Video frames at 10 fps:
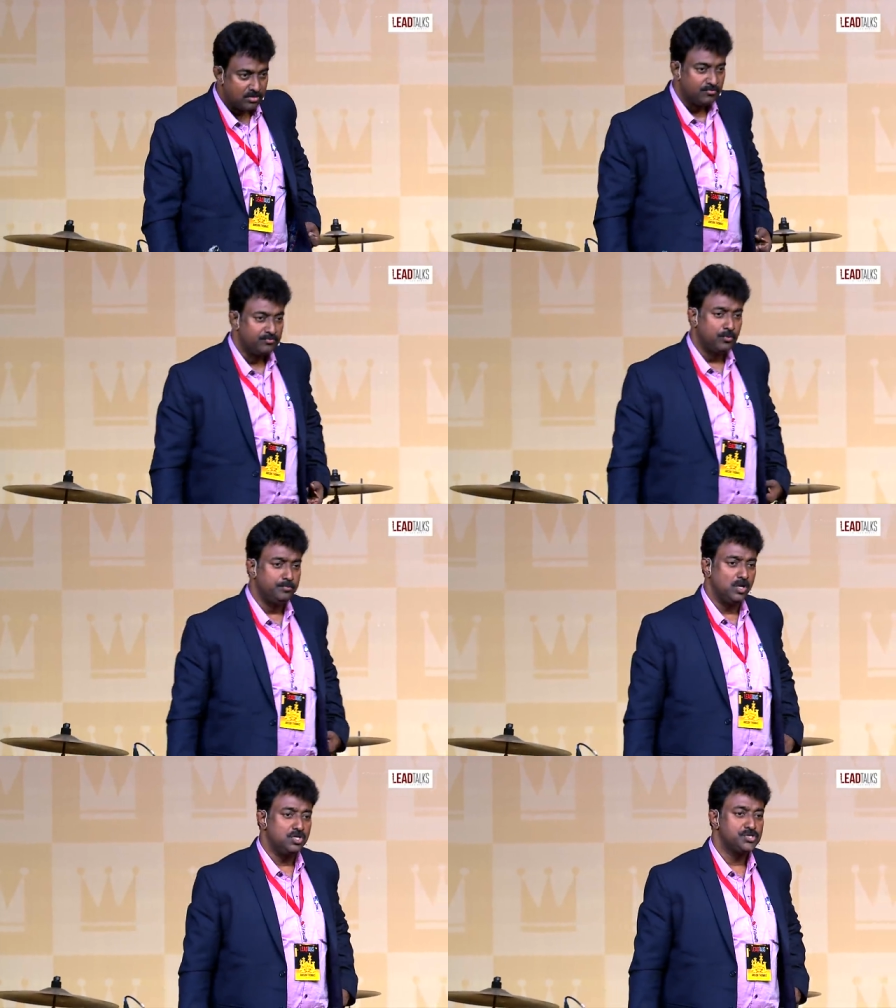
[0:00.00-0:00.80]

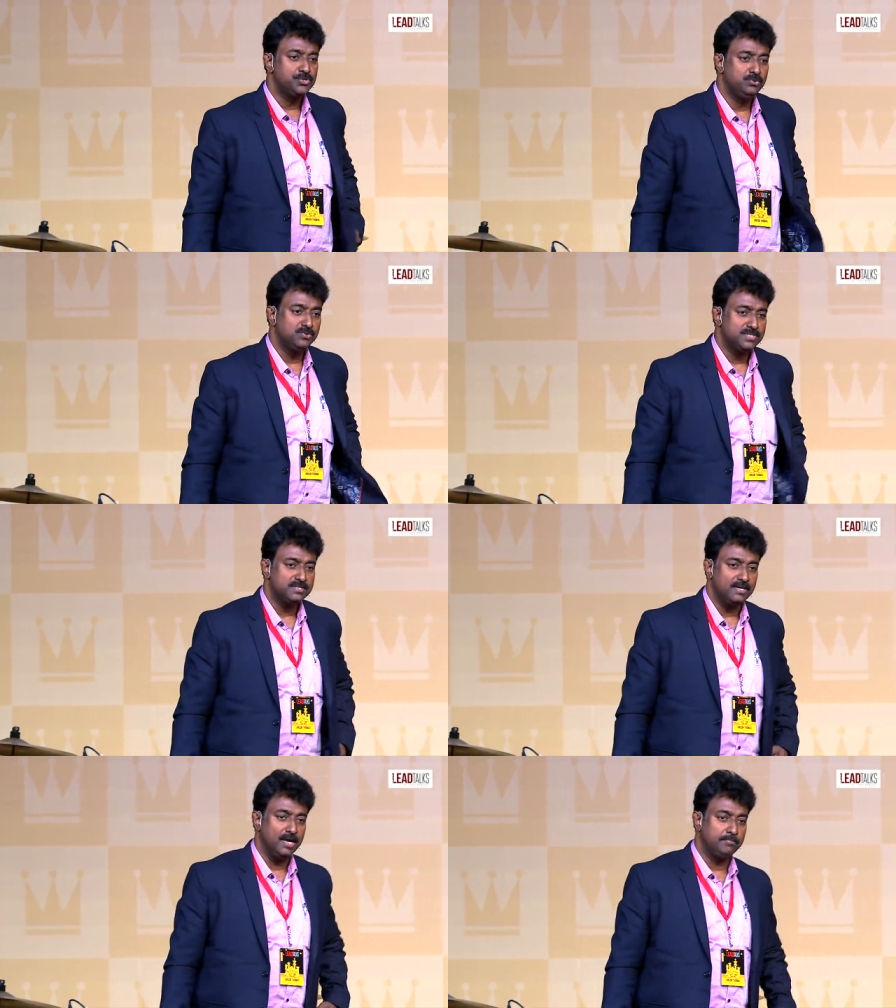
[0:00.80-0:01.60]
football
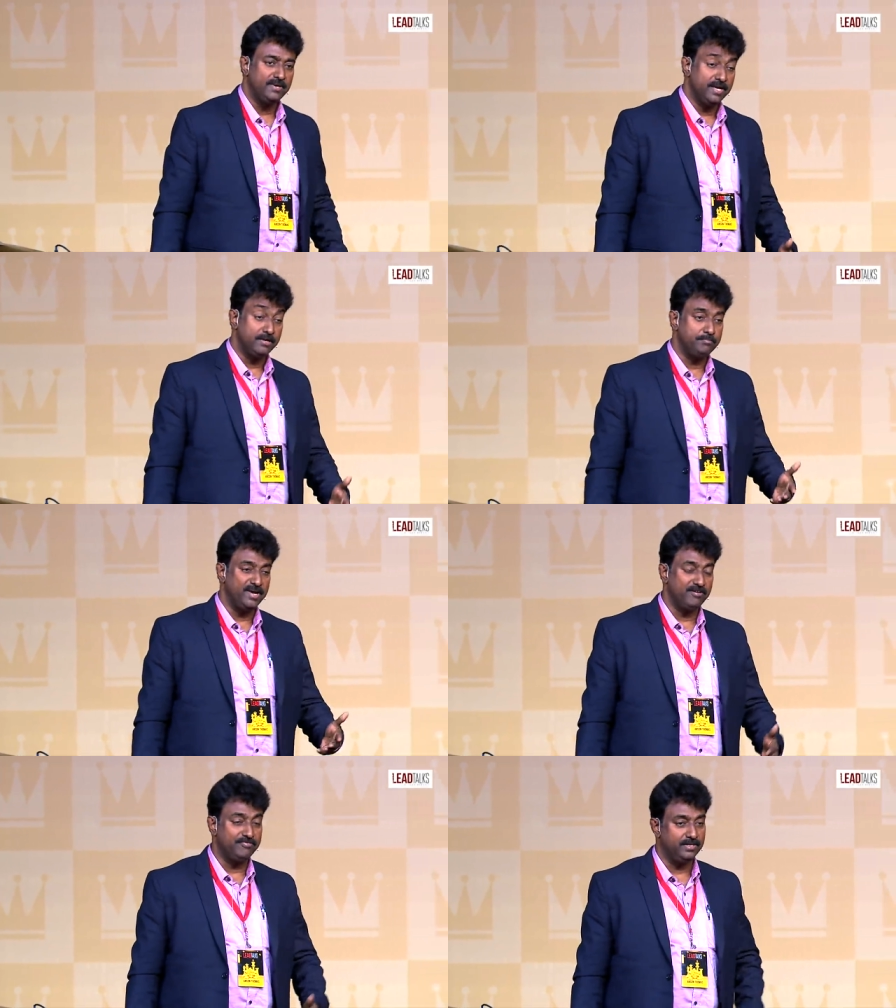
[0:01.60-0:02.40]
shoes. I played
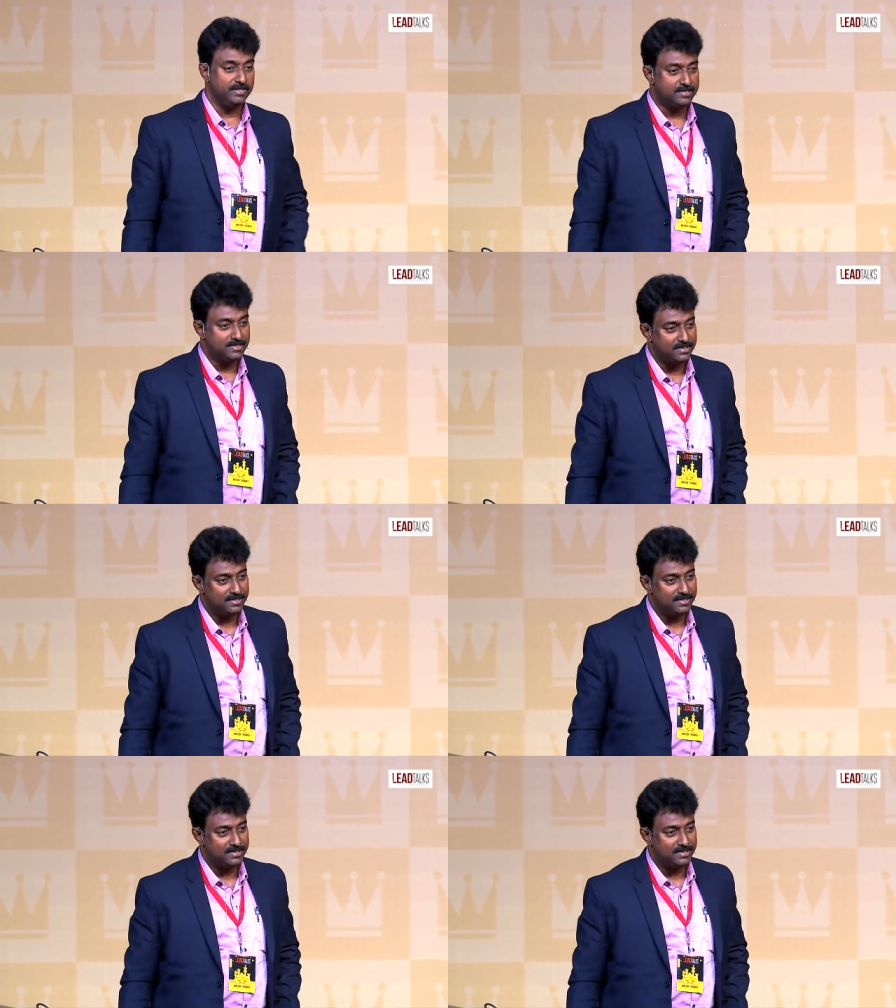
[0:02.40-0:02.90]
bare feet.